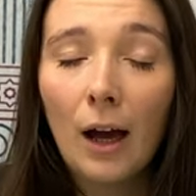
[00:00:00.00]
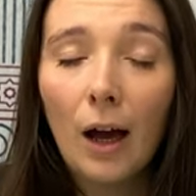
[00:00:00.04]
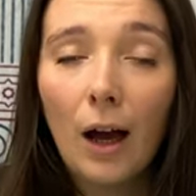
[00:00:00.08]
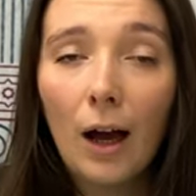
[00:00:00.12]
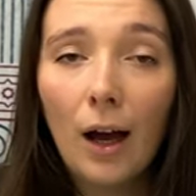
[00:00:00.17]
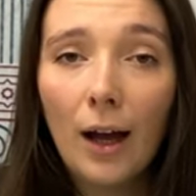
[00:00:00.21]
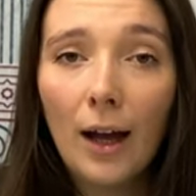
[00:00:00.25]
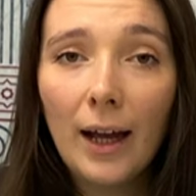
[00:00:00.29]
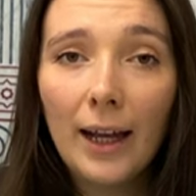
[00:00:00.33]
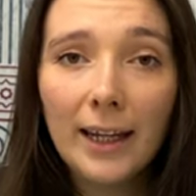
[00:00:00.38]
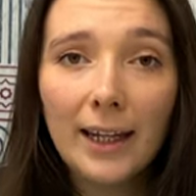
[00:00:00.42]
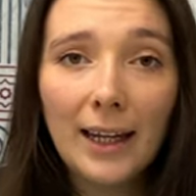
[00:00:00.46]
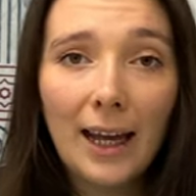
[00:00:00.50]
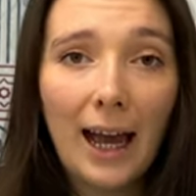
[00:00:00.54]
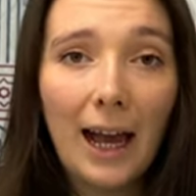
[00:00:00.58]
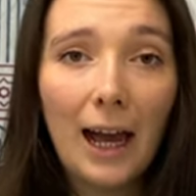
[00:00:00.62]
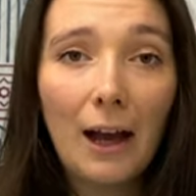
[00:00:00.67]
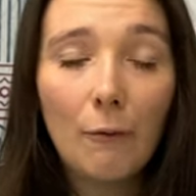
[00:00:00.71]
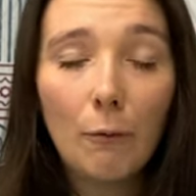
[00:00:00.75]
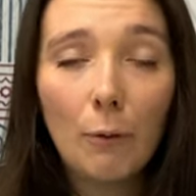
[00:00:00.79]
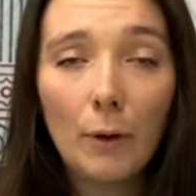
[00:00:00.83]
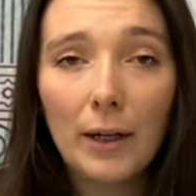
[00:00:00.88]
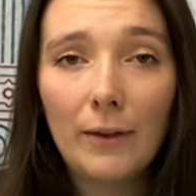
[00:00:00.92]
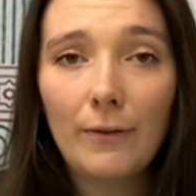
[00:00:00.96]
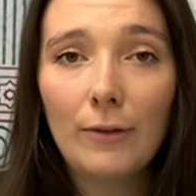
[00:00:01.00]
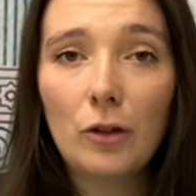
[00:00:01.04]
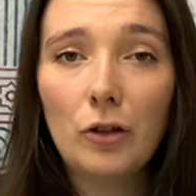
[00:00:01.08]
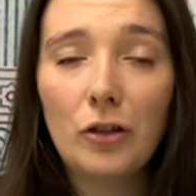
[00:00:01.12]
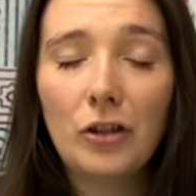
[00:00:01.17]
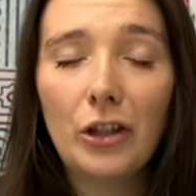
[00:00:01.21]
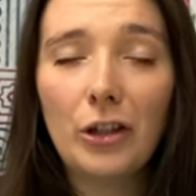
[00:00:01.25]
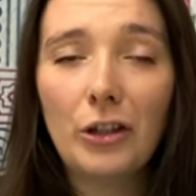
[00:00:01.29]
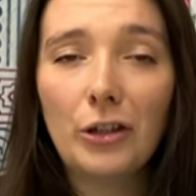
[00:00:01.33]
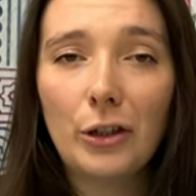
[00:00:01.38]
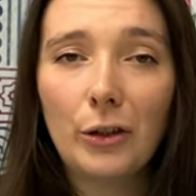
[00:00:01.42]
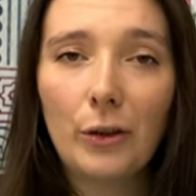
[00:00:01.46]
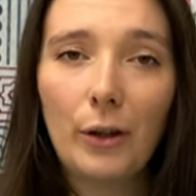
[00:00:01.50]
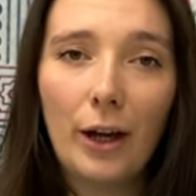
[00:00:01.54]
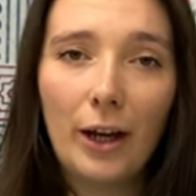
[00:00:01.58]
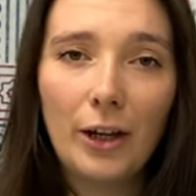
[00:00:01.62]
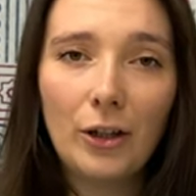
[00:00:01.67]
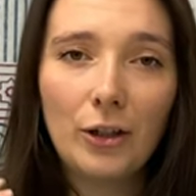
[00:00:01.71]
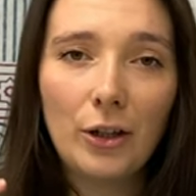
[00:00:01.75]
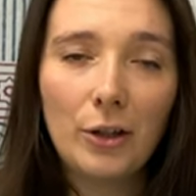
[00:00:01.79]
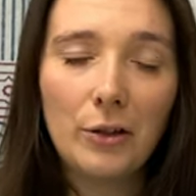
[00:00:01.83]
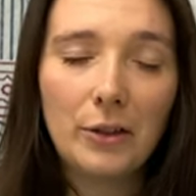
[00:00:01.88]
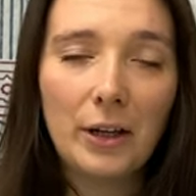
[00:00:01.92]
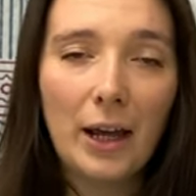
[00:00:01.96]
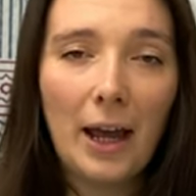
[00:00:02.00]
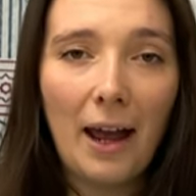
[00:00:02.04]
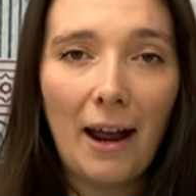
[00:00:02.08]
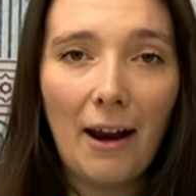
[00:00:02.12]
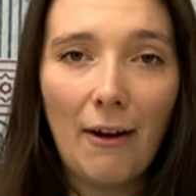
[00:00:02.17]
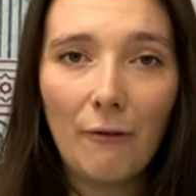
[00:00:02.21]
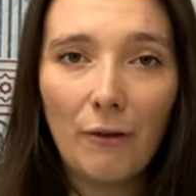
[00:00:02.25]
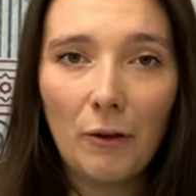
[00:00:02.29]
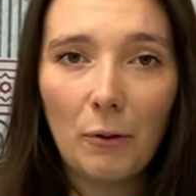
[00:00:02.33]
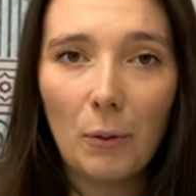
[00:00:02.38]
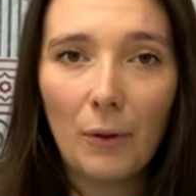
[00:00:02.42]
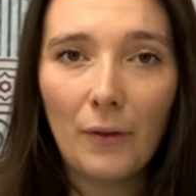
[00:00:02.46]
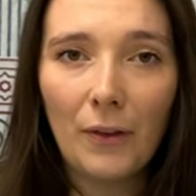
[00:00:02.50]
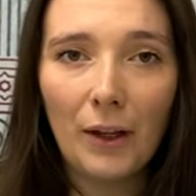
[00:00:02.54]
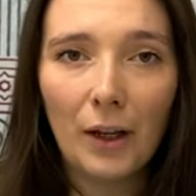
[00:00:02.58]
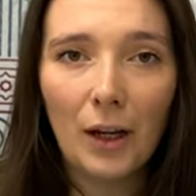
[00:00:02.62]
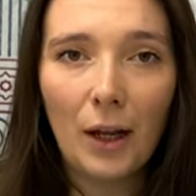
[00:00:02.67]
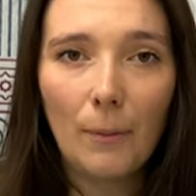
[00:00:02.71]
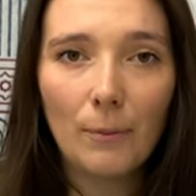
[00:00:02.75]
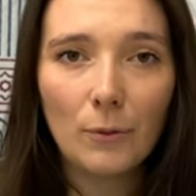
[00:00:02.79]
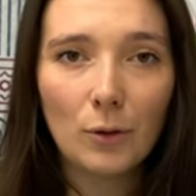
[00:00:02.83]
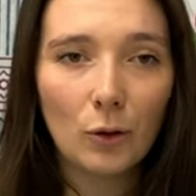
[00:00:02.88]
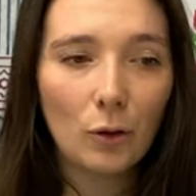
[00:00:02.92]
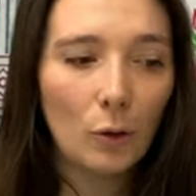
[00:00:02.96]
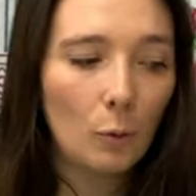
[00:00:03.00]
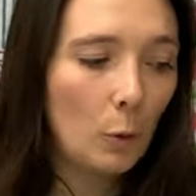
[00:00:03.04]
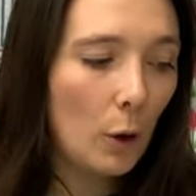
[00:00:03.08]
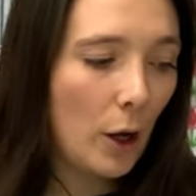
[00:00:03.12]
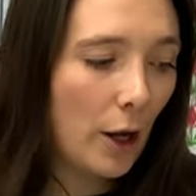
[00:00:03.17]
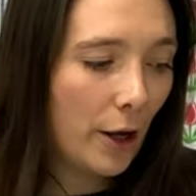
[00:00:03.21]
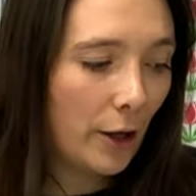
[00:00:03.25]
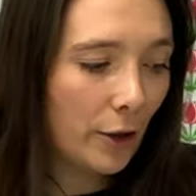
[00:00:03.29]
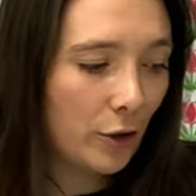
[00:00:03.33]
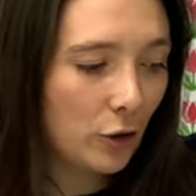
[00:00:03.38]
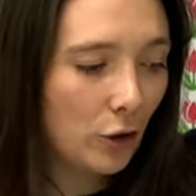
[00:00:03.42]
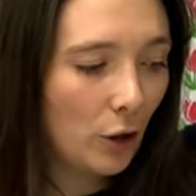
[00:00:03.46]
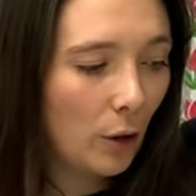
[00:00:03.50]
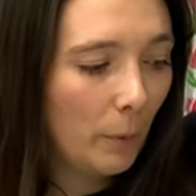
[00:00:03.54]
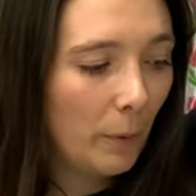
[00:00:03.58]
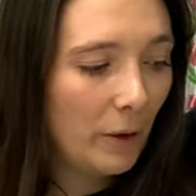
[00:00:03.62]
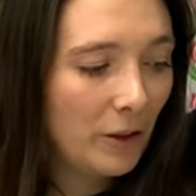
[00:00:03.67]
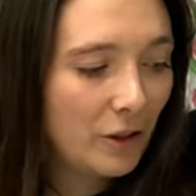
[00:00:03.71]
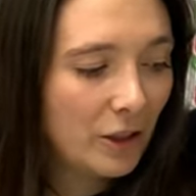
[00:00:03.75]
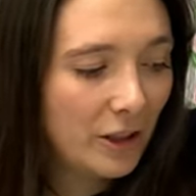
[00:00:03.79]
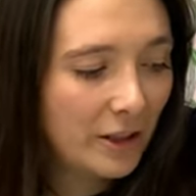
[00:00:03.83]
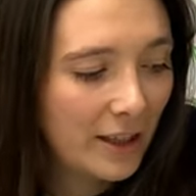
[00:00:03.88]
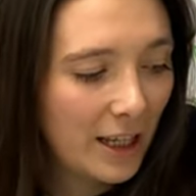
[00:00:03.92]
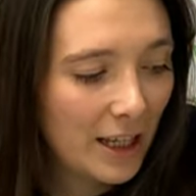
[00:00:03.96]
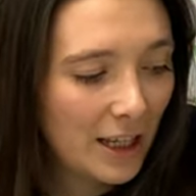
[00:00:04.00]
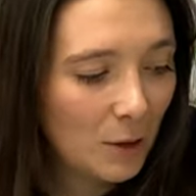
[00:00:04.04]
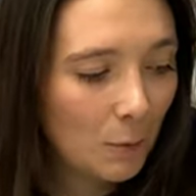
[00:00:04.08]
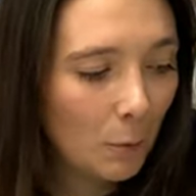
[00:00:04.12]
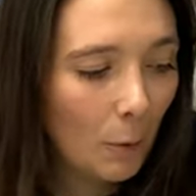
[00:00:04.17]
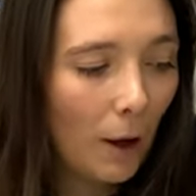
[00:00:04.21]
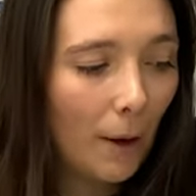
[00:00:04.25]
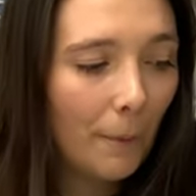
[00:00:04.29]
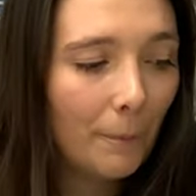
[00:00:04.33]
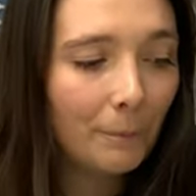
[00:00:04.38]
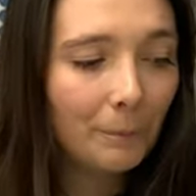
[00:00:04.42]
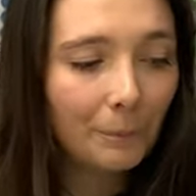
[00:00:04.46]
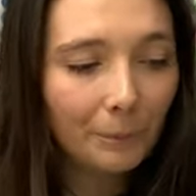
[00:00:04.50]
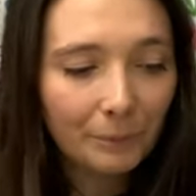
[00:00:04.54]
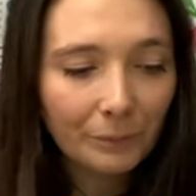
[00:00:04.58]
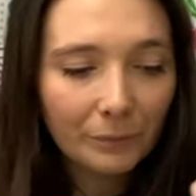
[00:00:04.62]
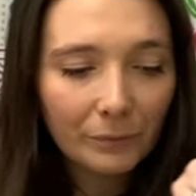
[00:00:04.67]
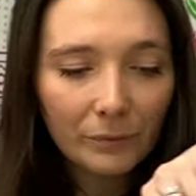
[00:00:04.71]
I have one in the studio that I show to everyone that comes on a workshop, which is this one.